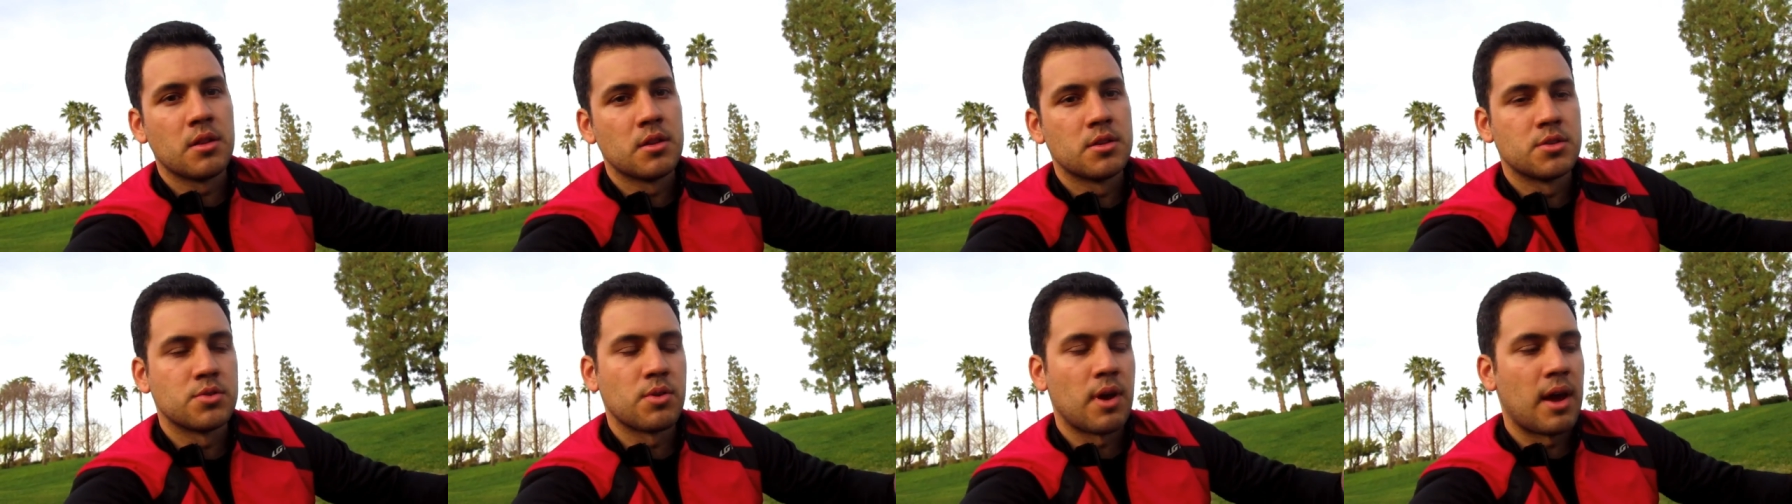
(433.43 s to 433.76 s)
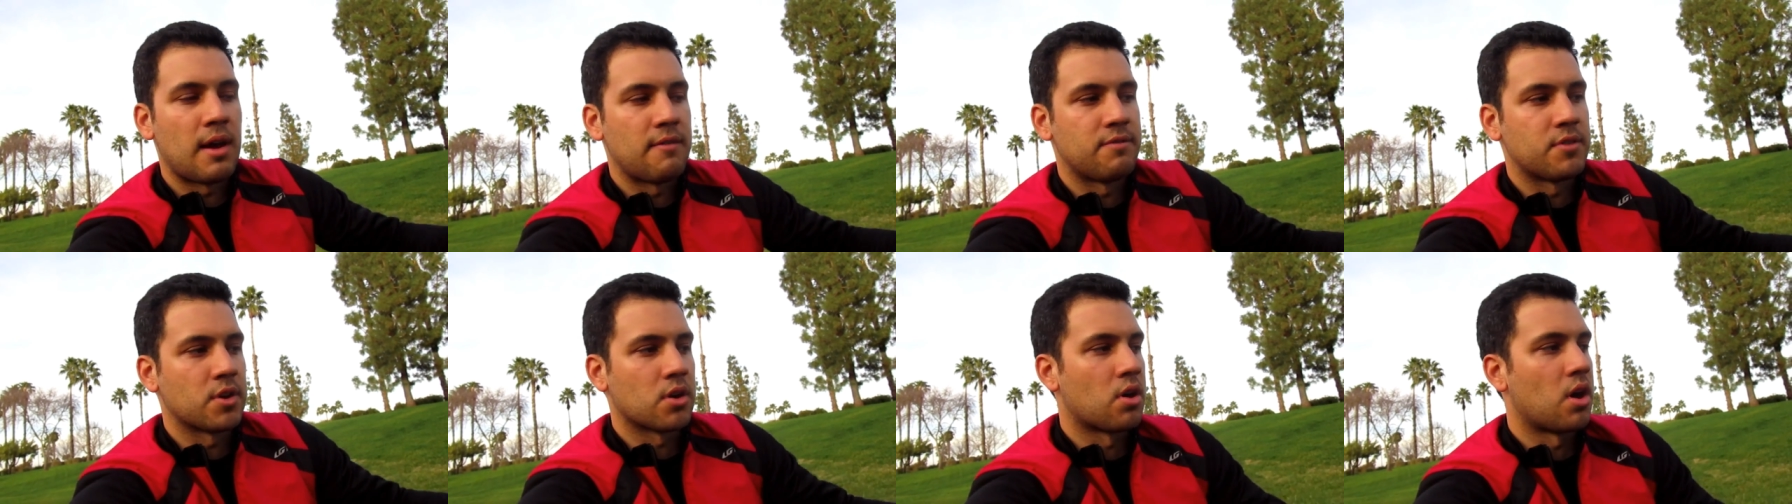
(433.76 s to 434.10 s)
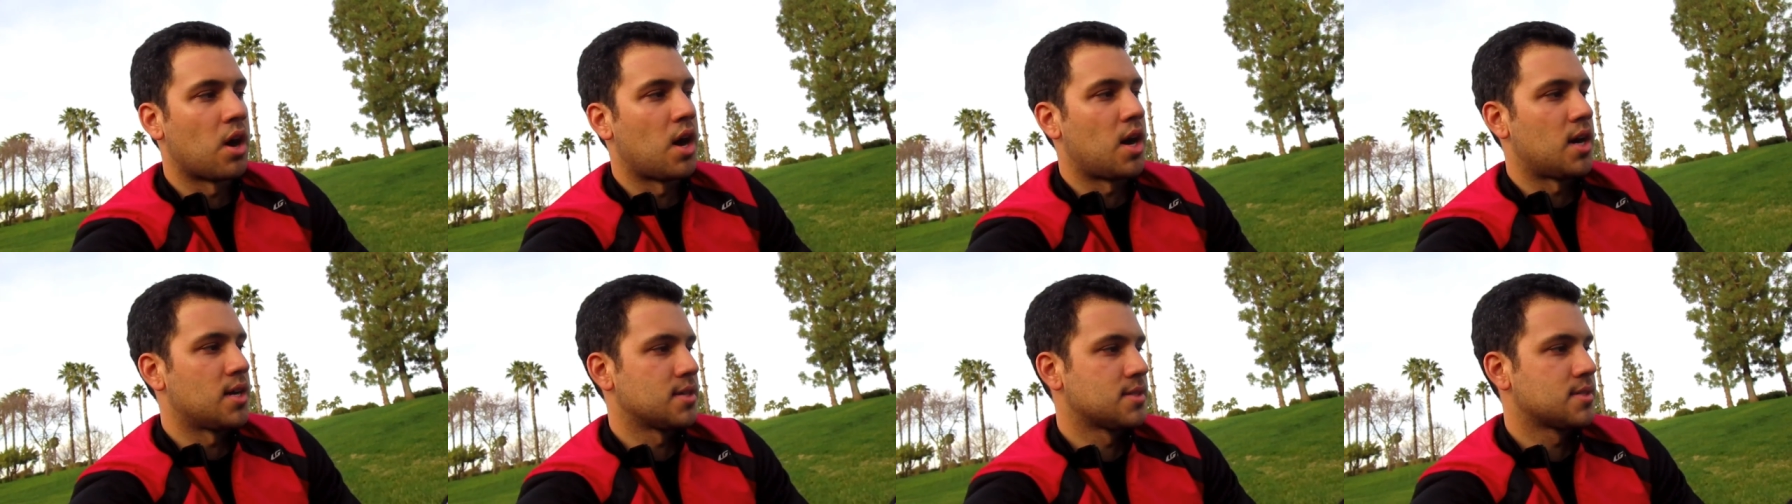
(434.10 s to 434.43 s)
so I have to
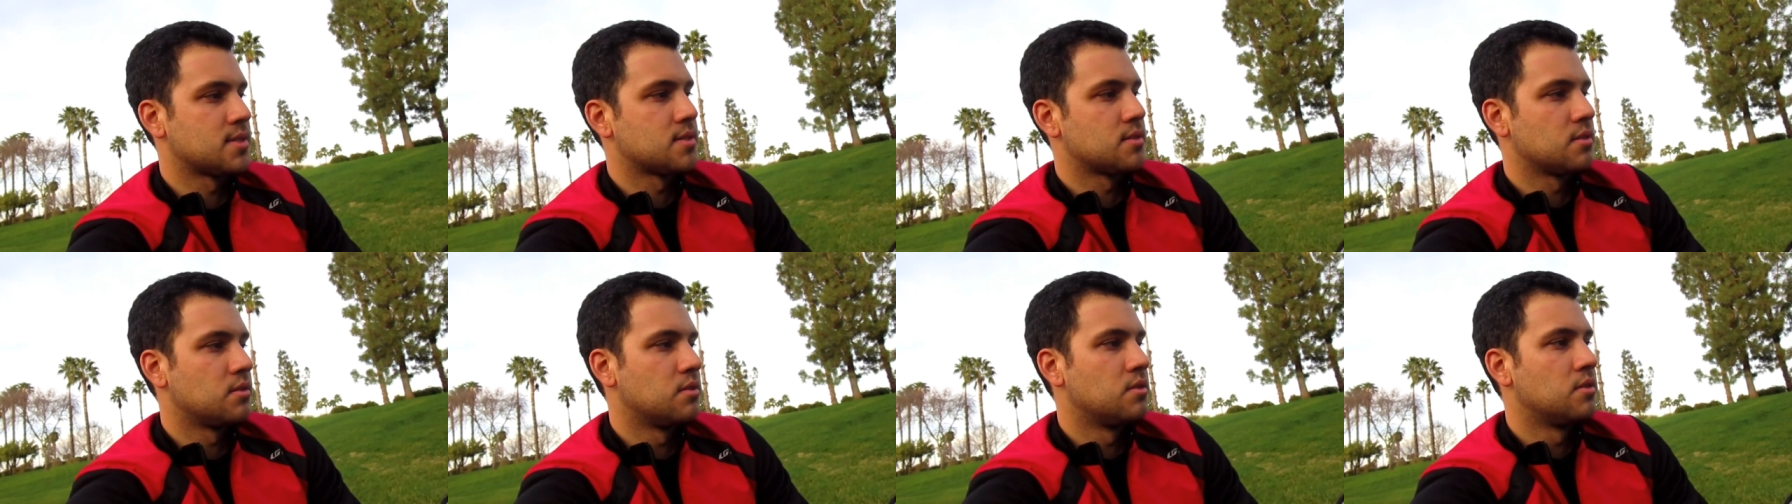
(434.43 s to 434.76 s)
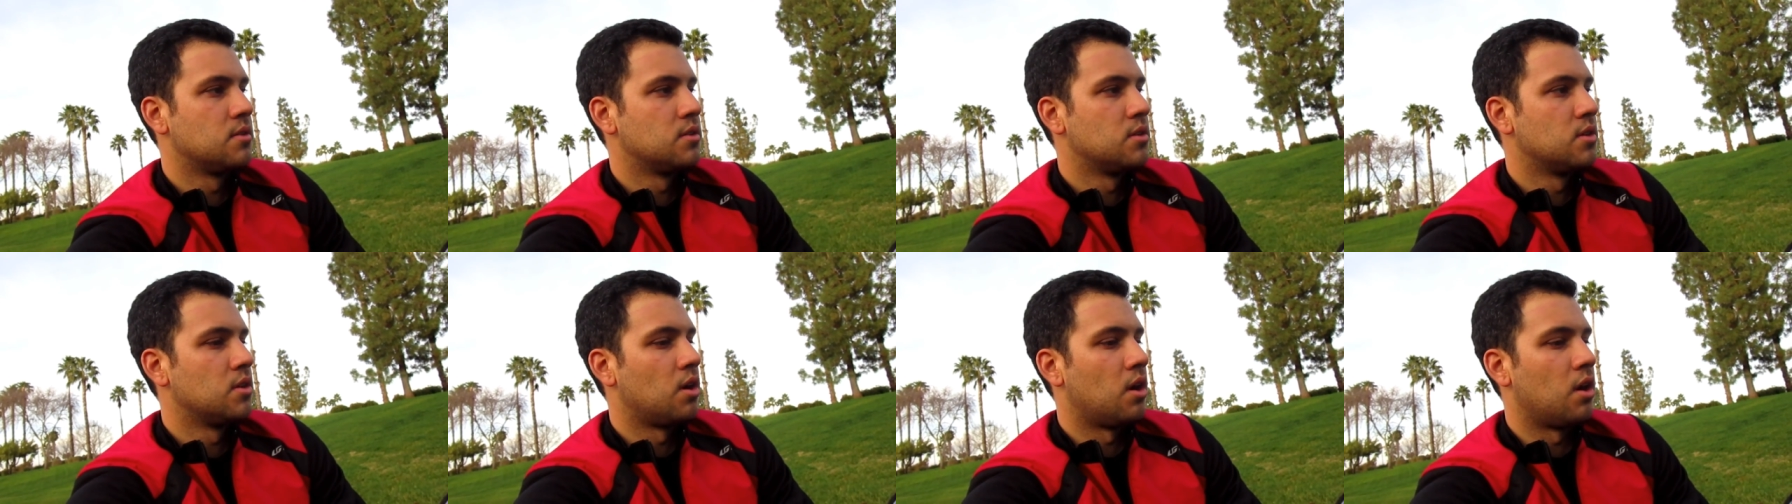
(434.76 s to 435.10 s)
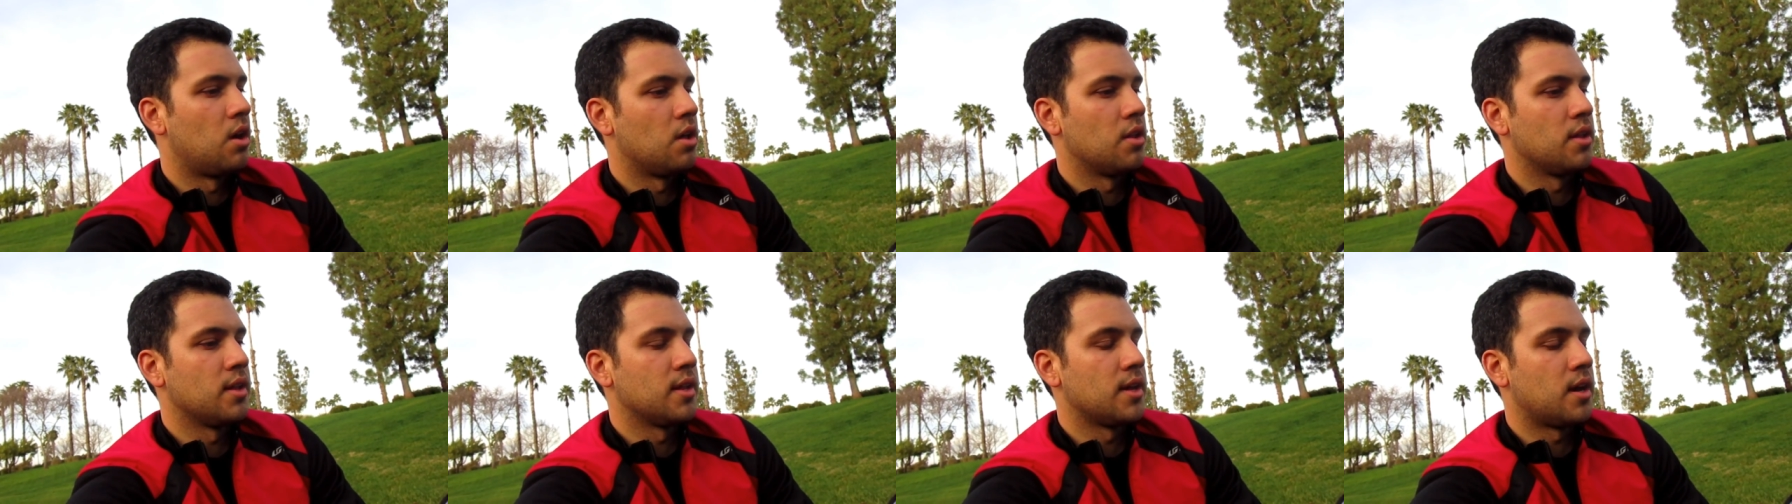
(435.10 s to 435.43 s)
cross
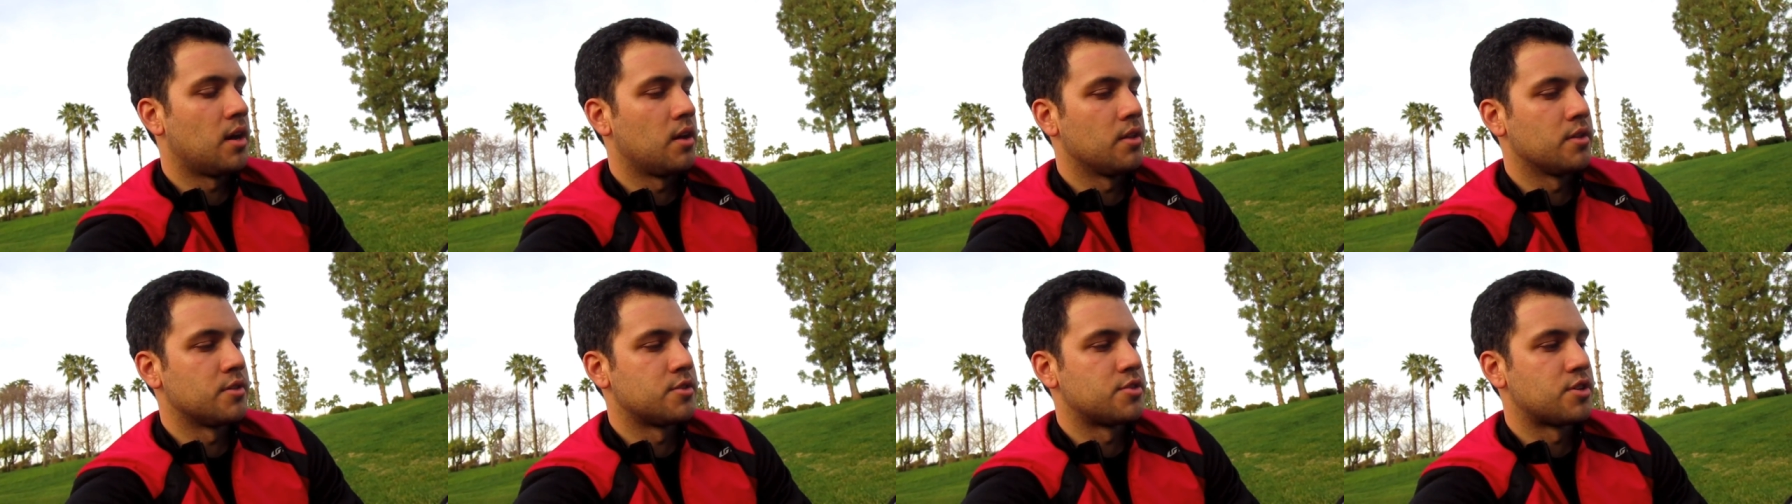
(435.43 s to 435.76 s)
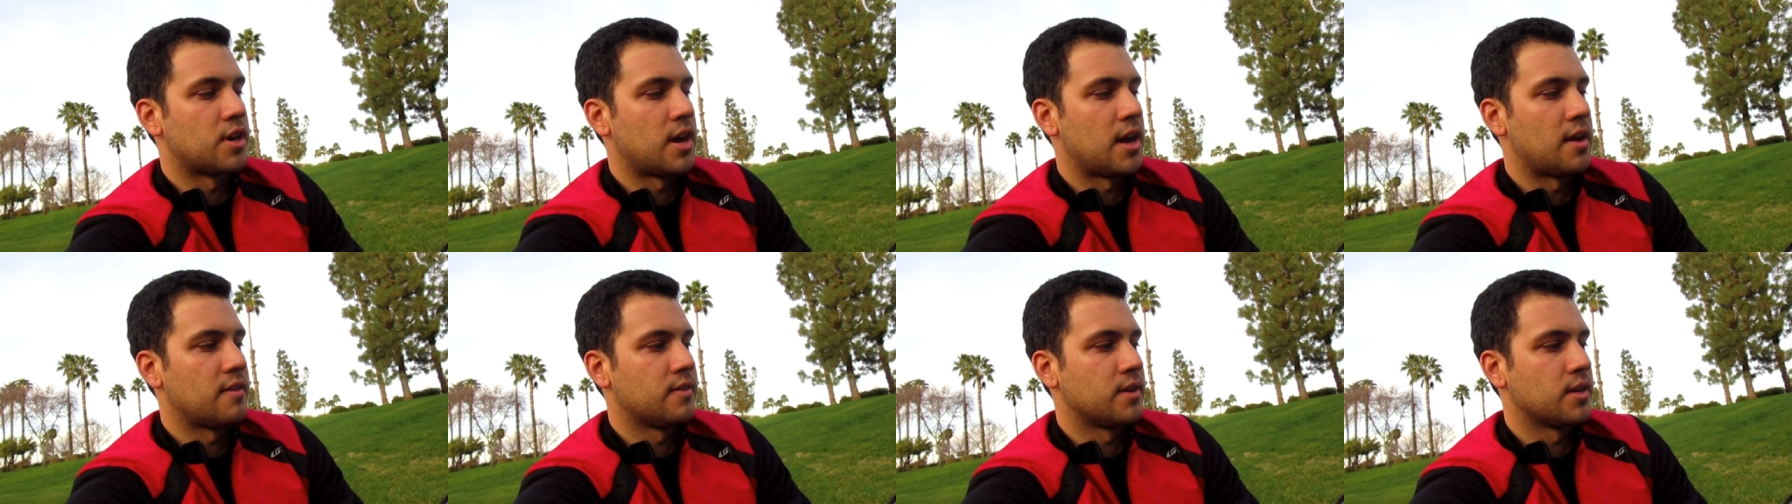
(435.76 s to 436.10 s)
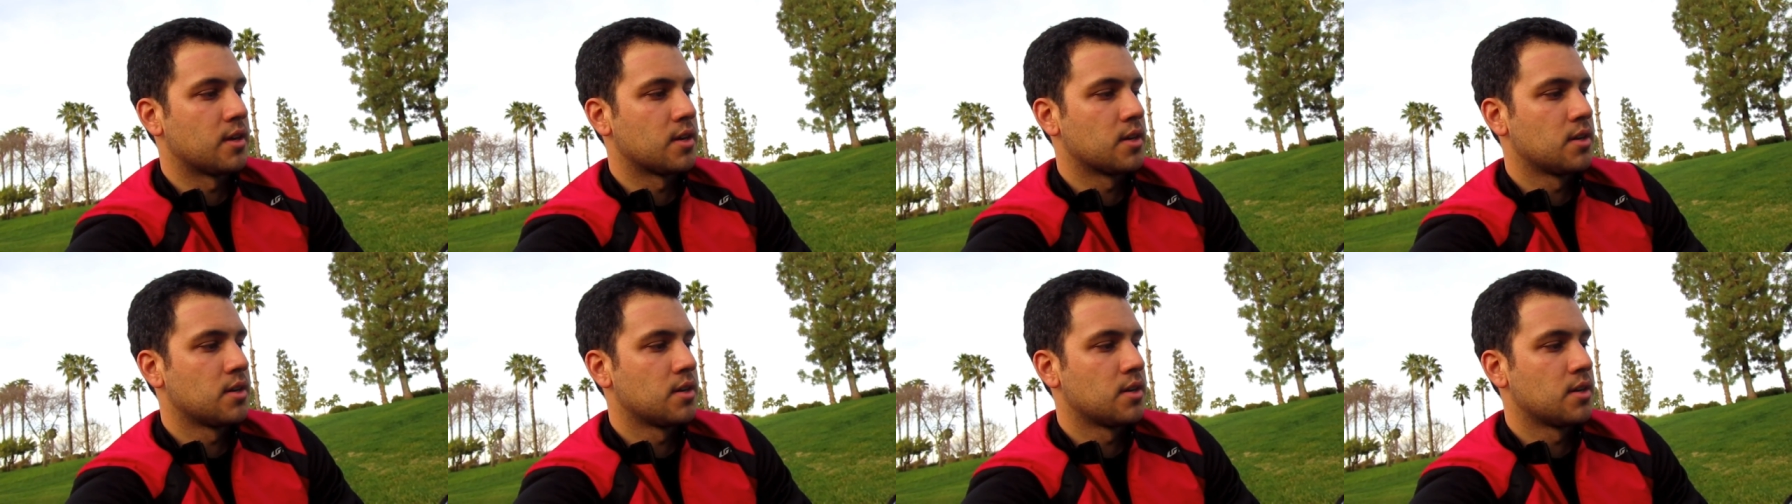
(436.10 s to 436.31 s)
all the traffic.